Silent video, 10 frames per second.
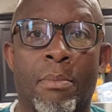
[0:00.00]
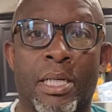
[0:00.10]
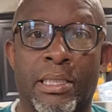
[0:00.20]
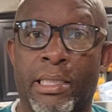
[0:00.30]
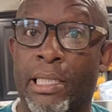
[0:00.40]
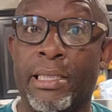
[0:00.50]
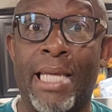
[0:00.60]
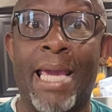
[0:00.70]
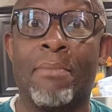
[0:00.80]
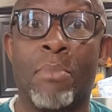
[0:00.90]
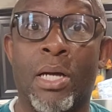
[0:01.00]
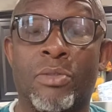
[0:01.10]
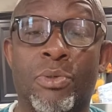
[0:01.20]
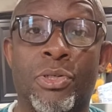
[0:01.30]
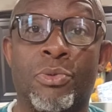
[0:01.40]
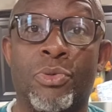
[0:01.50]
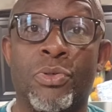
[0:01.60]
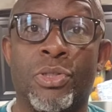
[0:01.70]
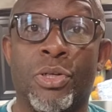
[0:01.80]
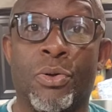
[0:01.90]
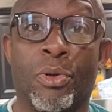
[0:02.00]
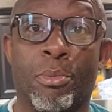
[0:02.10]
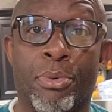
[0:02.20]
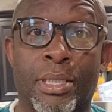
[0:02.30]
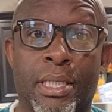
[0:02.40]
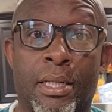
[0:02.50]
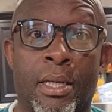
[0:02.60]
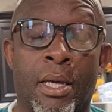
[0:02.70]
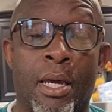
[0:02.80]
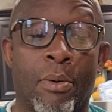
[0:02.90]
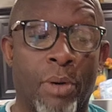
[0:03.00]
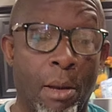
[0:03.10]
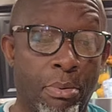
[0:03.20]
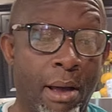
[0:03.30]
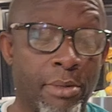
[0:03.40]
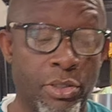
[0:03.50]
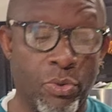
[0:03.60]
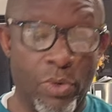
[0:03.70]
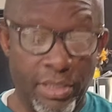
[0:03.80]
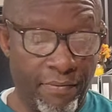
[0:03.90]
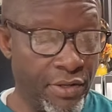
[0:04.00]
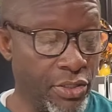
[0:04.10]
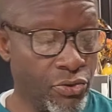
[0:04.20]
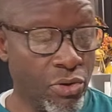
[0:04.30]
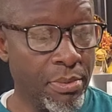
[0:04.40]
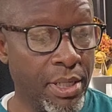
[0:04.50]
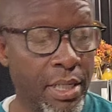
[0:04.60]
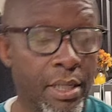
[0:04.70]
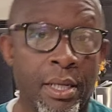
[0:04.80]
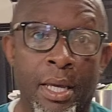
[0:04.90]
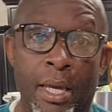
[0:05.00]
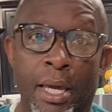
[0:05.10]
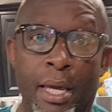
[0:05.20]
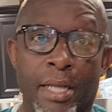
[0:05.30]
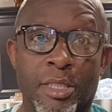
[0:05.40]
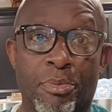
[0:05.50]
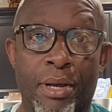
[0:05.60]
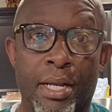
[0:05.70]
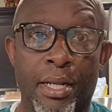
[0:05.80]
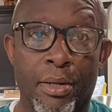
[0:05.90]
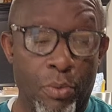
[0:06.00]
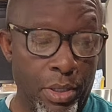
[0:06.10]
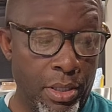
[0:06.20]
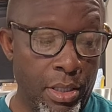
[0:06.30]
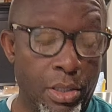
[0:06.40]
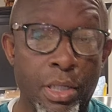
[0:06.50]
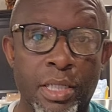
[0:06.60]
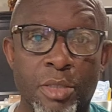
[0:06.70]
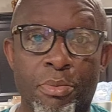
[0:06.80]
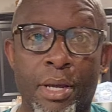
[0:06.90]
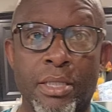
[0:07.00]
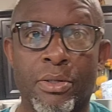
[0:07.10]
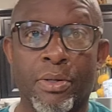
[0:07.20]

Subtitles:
because it doesn't take much when you're using it on a brisket. And what I'll probably do once I finish trimming it and spraying it with the cooking spray so